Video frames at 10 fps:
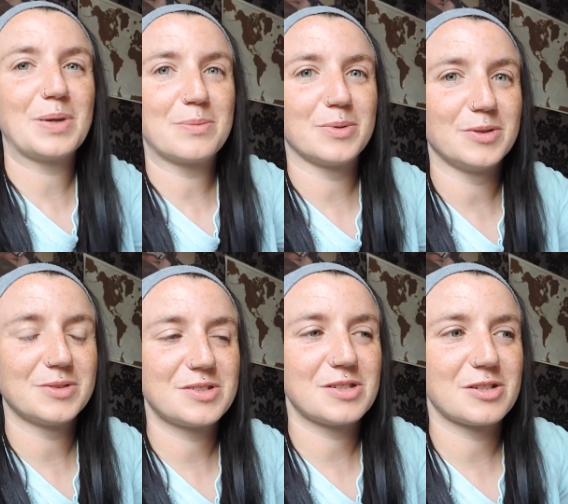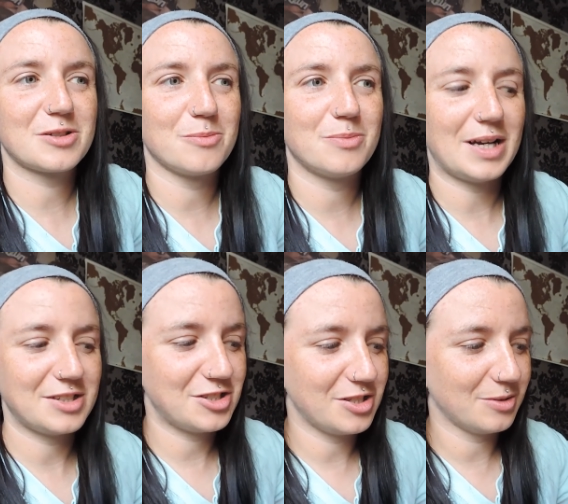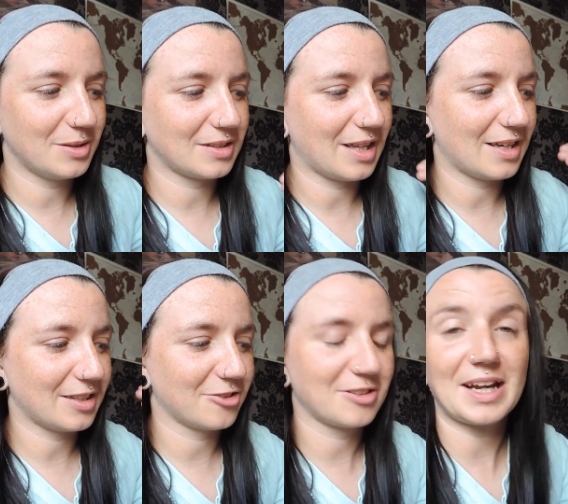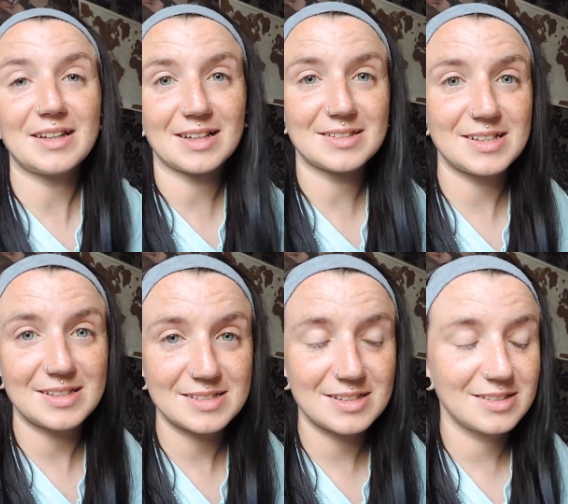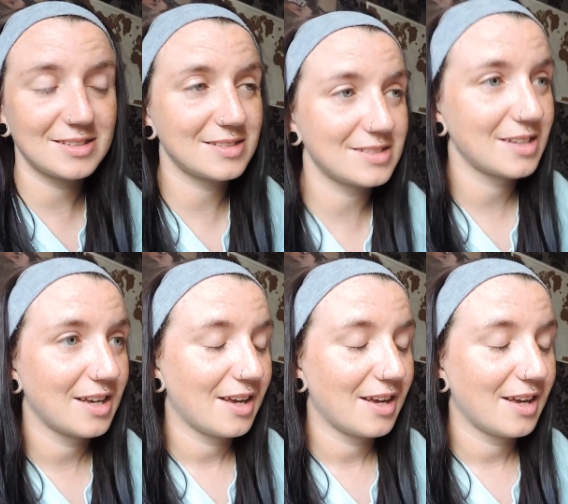people to come past you and like create that distance.